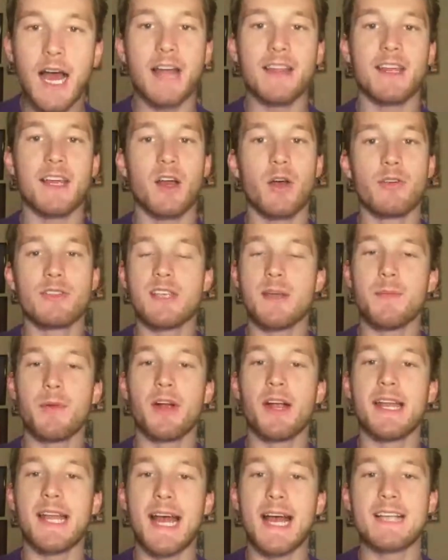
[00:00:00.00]
I think Jose
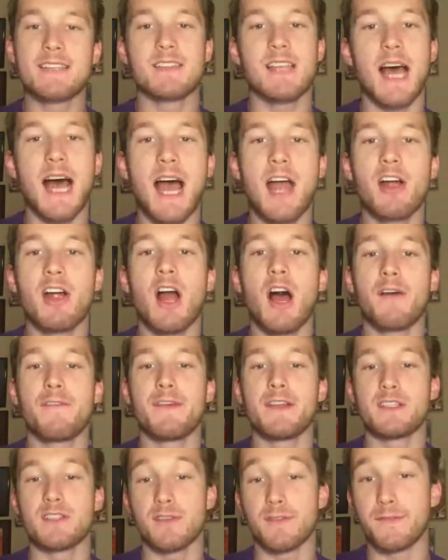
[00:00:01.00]
Miranda has the higher
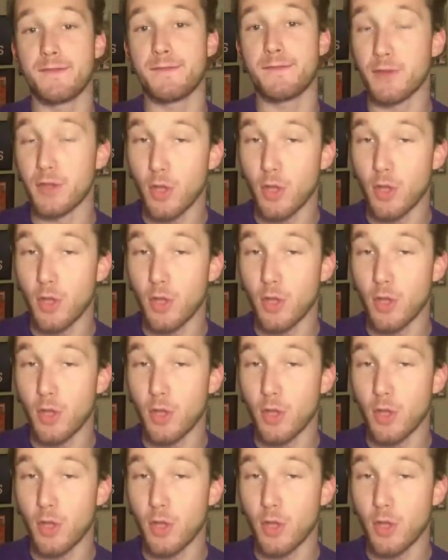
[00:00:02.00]
offensive